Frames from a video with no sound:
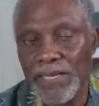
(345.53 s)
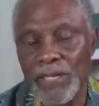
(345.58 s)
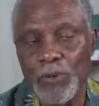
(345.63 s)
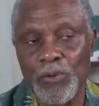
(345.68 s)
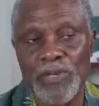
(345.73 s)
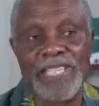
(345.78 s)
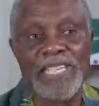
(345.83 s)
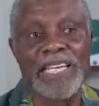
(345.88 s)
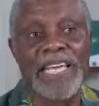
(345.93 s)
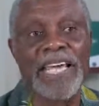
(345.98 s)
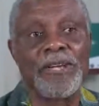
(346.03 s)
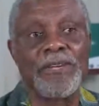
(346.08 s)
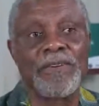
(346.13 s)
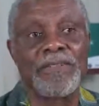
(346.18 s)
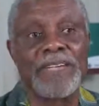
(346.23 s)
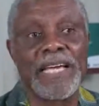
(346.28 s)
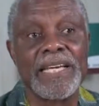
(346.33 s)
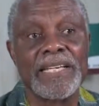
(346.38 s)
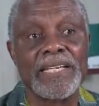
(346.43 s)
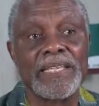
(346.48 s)
He was in the head
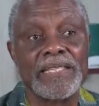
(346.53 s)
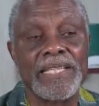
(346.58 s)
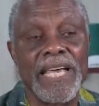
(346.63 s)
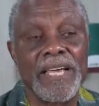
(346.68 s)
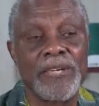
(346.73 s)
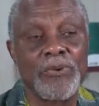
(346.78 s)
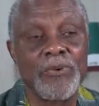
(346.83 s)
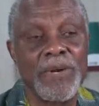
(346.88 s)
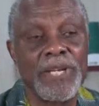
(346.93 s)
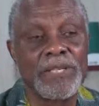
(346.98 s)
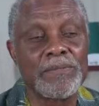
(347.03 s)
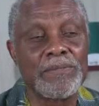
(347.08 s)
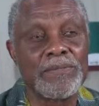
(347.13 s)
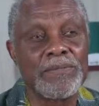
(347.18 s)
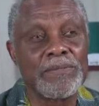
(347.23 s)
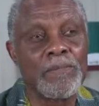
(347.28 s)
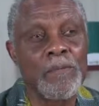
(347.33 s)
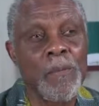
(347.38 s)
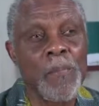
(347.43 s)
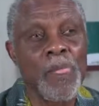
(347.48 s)
of the UN.
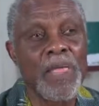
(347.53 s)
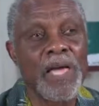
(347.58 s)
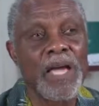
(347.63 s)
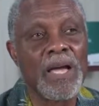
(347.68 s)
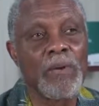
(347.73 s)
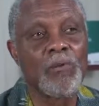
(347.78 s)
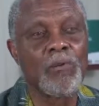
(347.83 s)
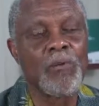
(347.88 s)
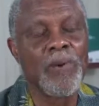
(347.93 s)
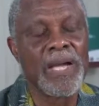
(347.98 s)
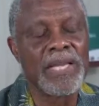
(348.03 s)
And